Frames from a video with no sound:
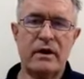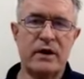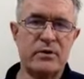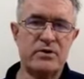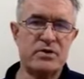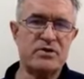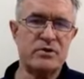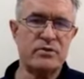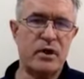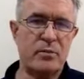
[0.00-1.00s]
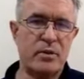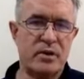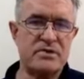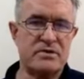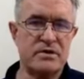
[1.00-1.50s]
and reduce the
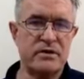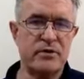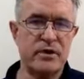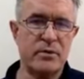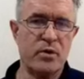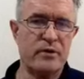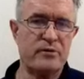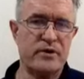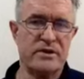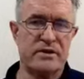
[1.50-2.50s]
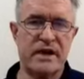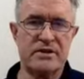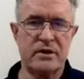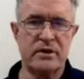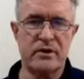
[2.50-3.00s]
roadblocks to delivering a more efficient
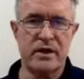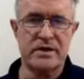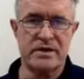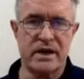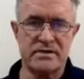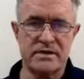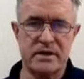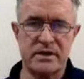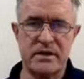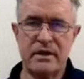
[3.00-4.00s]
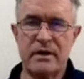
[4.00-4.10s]
agile integration architecture.